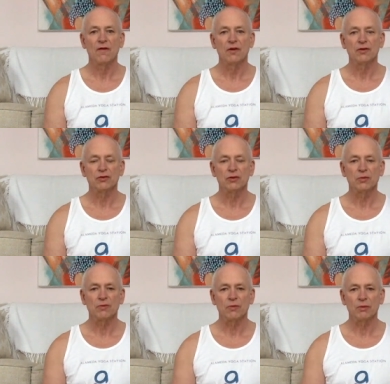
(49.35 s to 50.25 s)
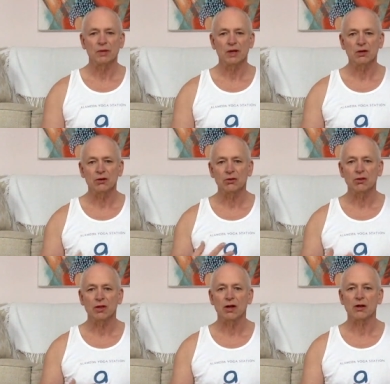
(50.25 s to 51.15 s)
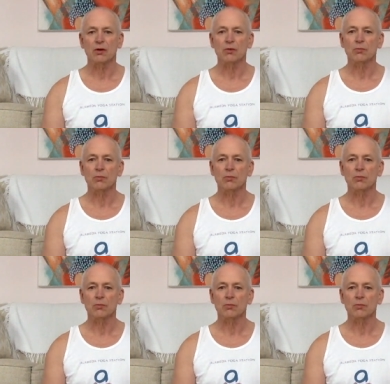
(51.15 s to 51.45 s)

And so before we get into the